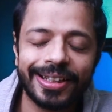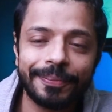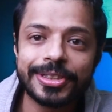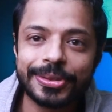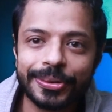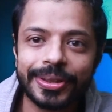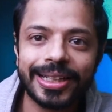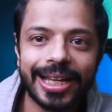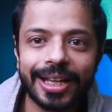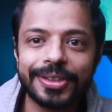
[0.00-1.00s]
And I'm so
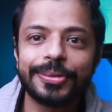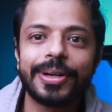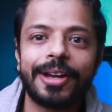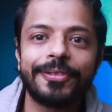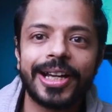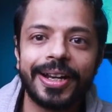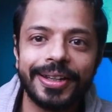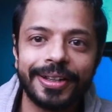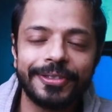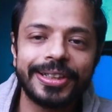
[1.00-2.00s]
glad to have
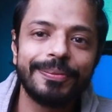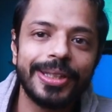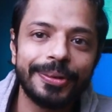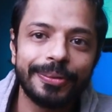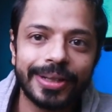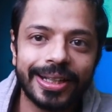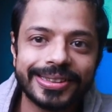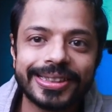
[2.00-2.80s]
Daria with me